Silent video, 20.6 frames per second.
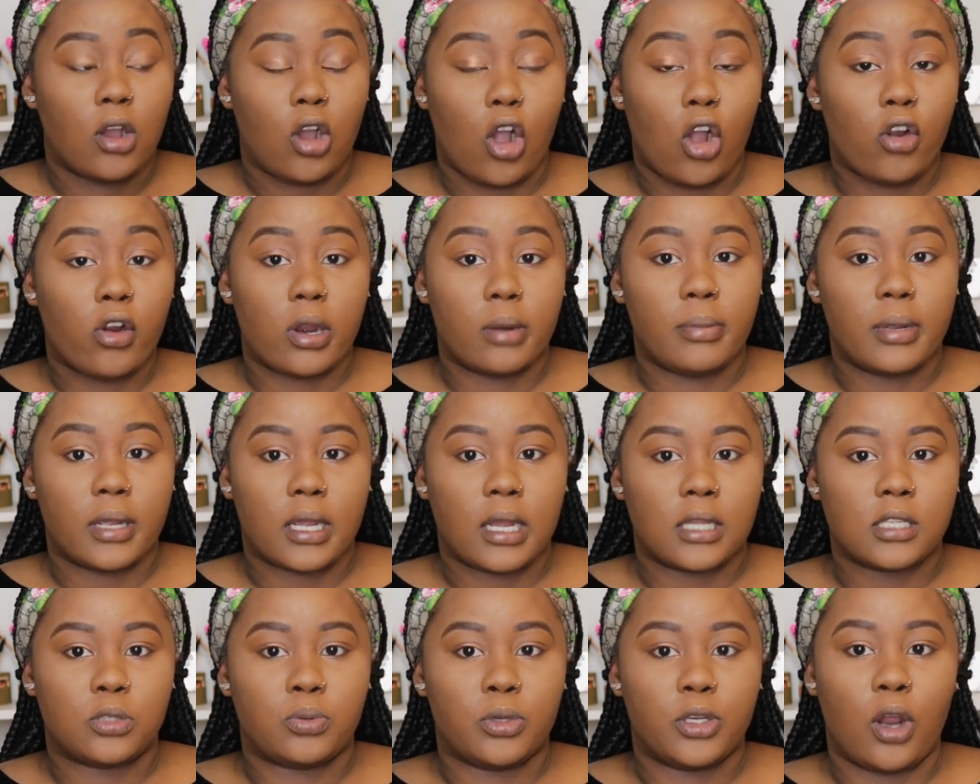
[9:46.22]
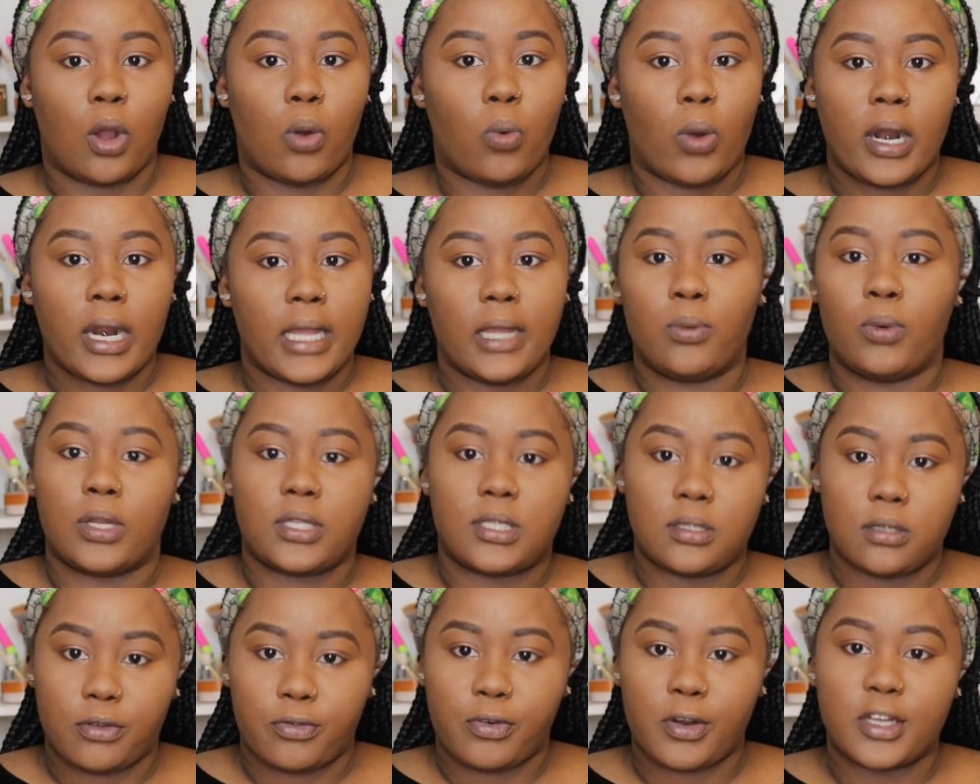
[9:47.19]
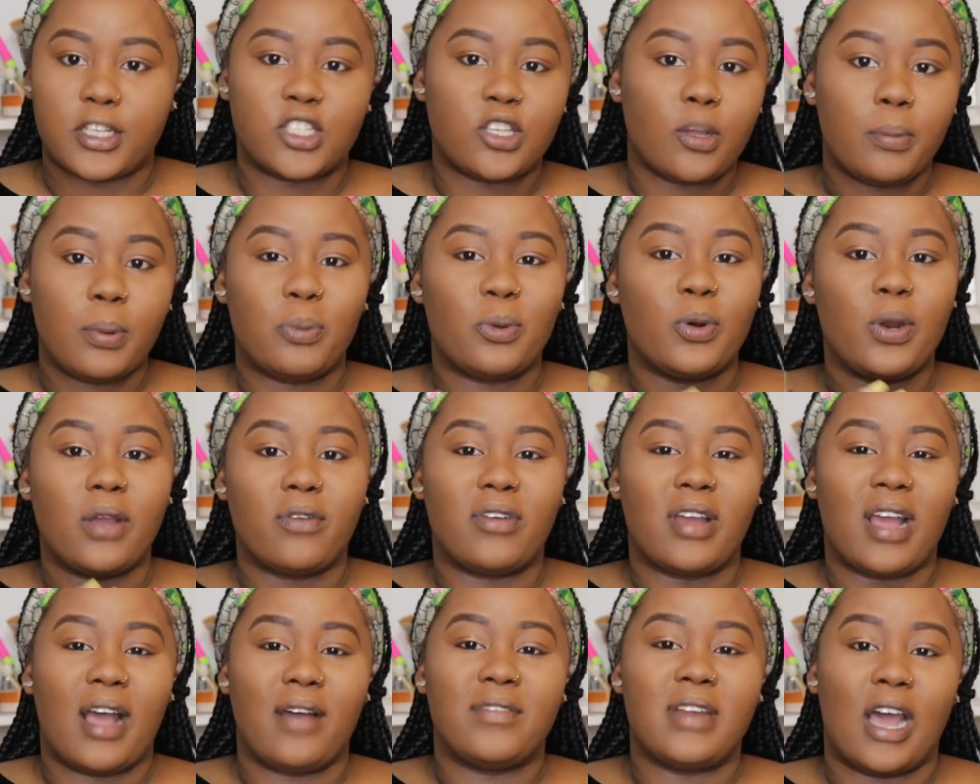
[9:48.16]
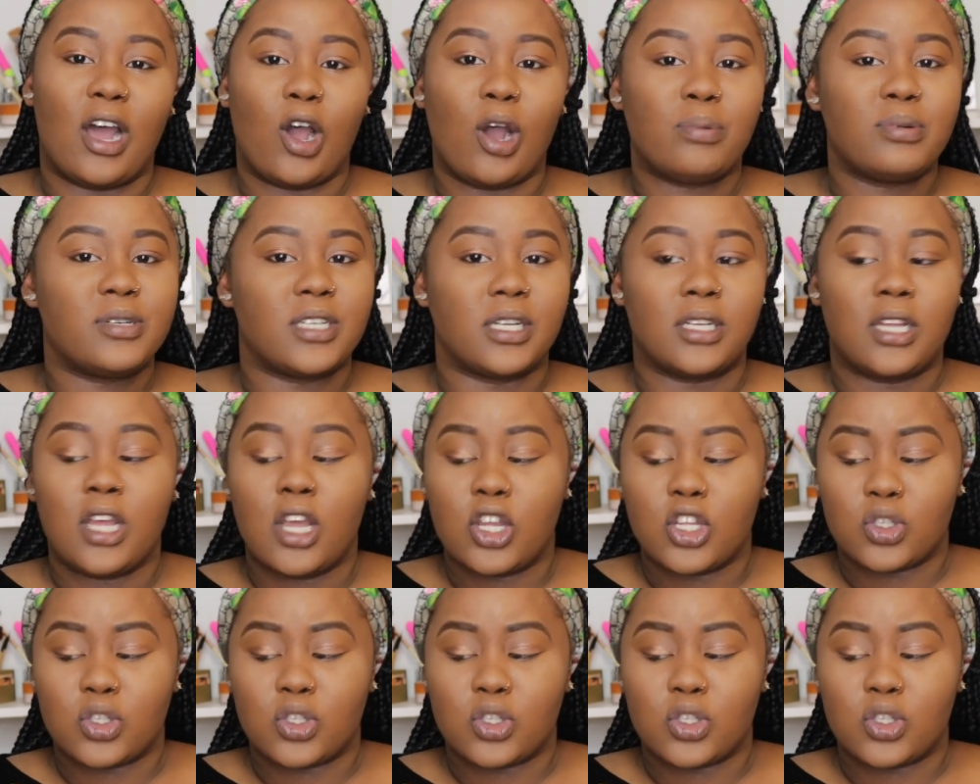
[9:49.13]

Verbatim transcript: hungry because we don't want to eat what's in the fridge. Some people don't even have that option.